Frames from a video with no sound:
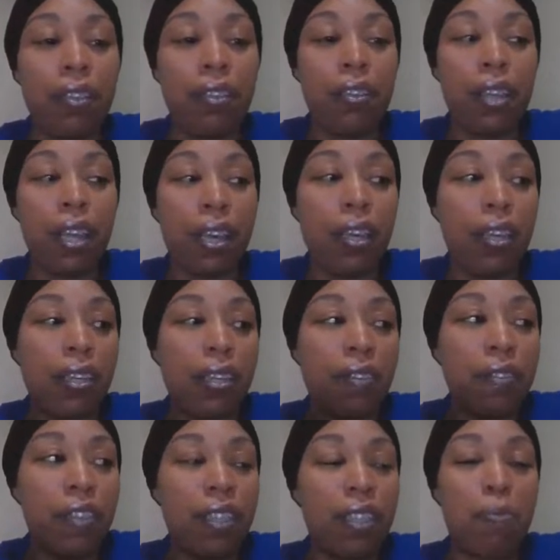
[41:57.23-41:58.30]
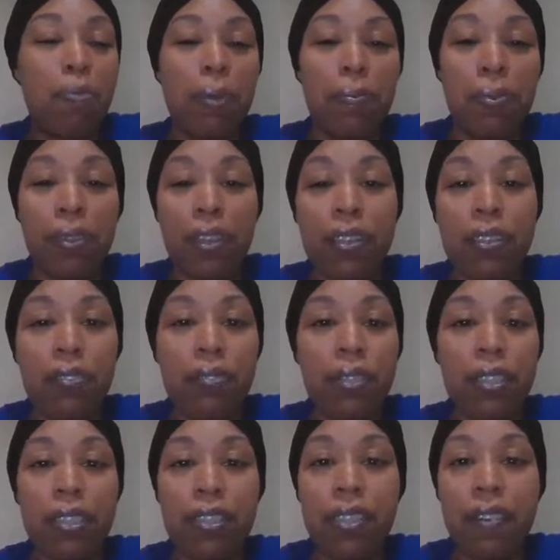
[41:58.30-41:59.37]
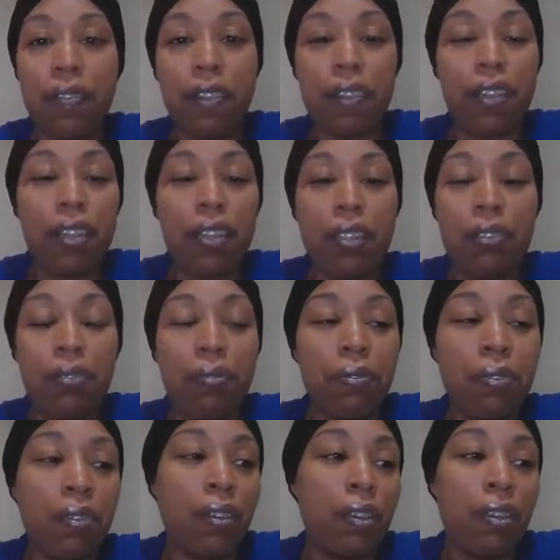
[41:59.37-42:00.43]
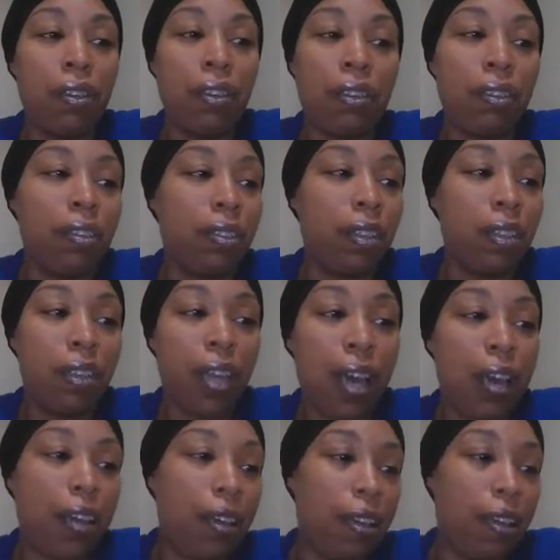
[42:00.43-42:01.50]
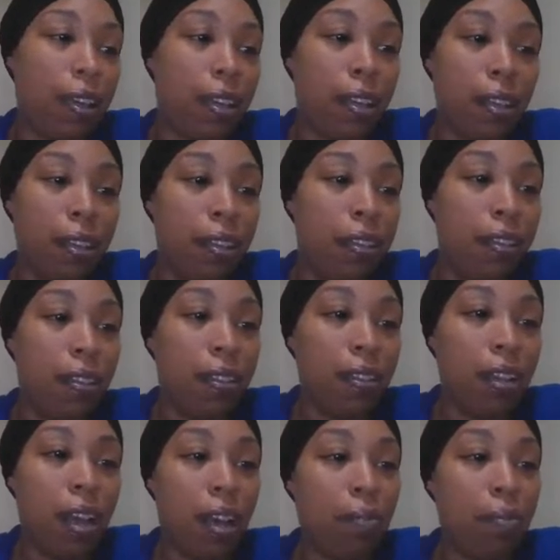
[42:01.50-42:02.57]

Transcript: any of these people that's doing the stuff that they do, they're not in. I